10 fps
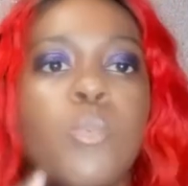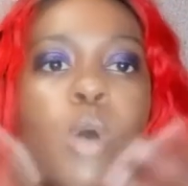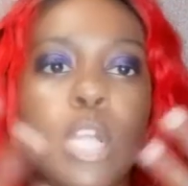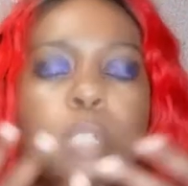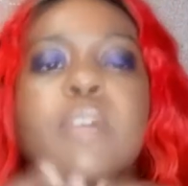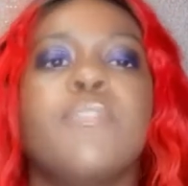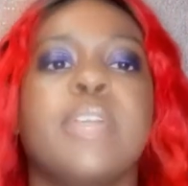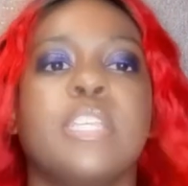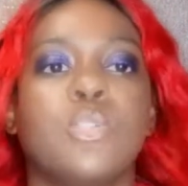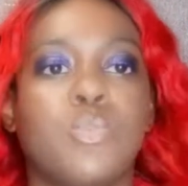wash my
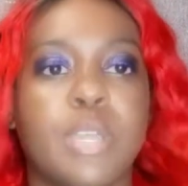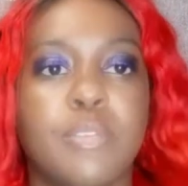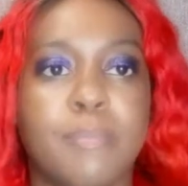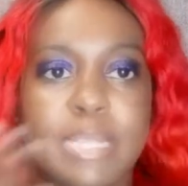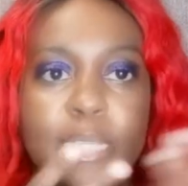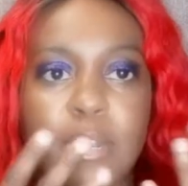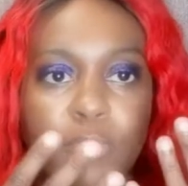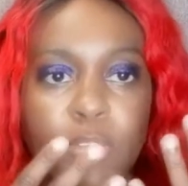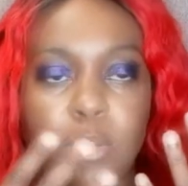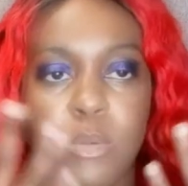face with my
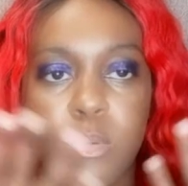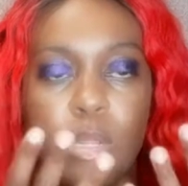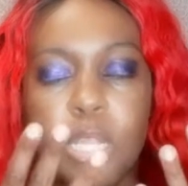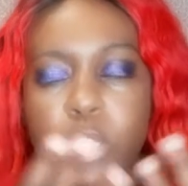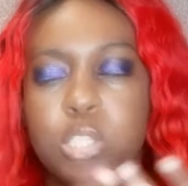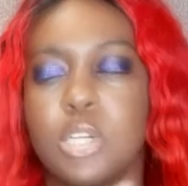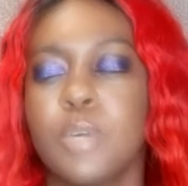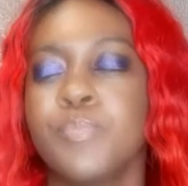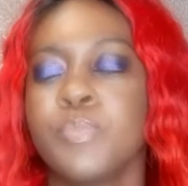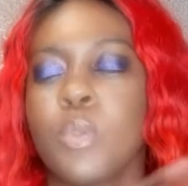Cetaphil cleanser